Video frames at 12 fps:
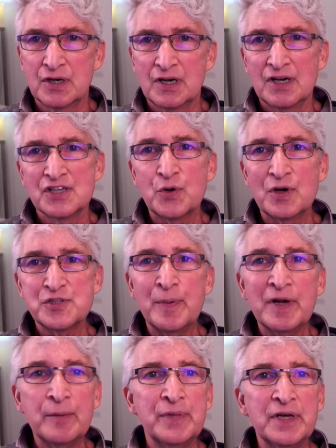So I spent a
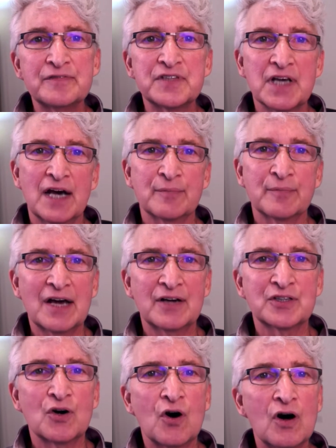bit of time counting
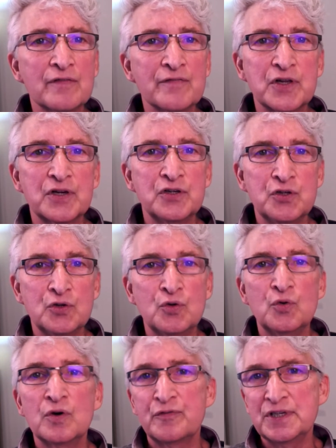all of the new
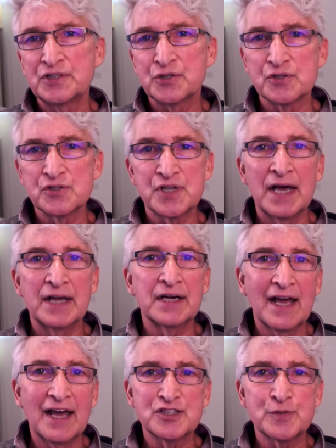features and
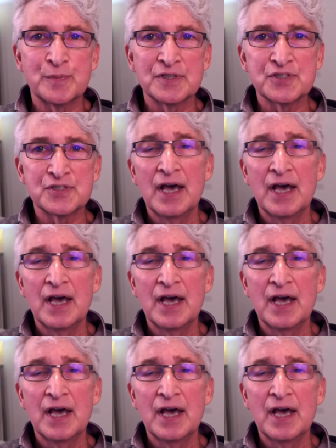enhancements